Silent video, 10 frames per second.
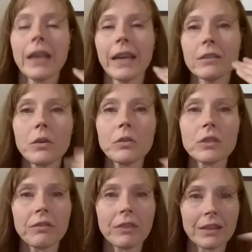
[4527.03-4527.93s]
it's no
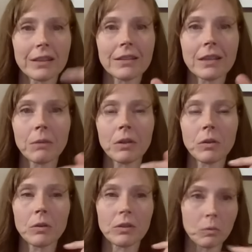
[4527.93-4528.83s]
different than someone
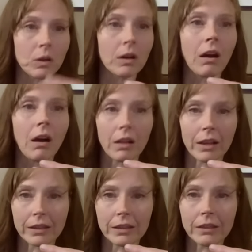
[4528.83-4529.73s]
who is a
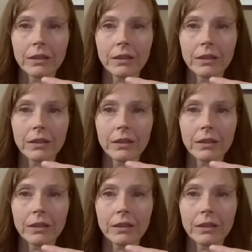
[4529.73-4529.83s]
workaholic.